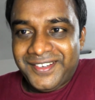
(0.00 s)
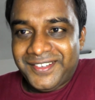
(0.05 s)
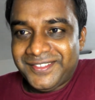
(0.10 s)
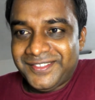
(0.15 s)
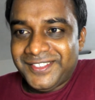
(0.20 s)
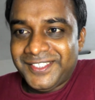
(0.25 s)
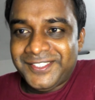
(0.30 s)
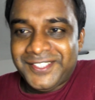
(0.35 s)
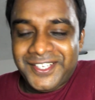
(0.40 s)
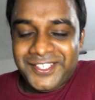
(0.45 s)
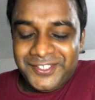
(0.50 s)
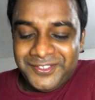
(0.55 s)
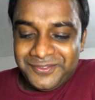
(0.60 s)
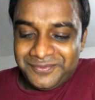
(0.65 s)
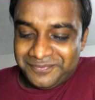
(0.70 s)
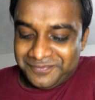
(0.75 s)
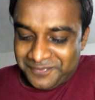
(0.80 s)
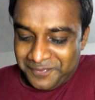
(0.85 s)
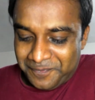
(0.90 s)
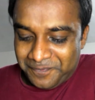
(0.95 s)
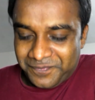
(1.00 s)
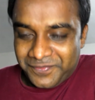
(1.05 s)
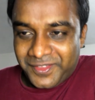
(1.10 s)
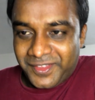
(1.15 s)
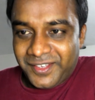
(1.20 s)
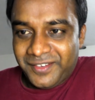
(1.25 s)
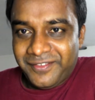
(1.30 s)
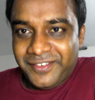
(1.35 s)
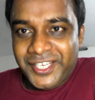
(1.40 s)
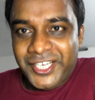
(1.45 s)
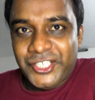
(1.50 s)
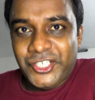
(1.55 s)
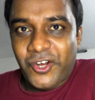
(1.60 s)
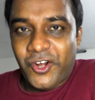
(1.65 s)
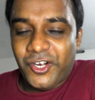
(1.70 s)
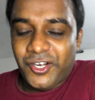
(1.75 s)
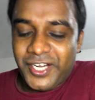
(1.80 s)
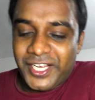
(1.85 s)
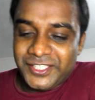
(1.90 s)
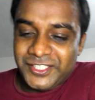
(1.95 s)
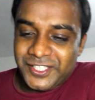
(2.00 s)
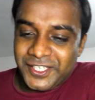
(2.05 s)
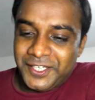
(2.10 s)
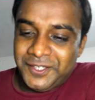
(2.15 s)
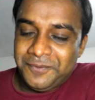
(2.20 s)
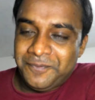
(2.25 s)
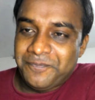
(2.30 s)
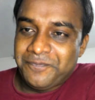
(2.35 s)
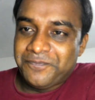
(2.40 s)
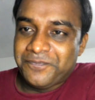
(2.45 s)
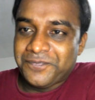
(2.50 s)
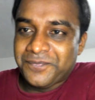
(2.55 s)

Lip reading: This is a very short lecture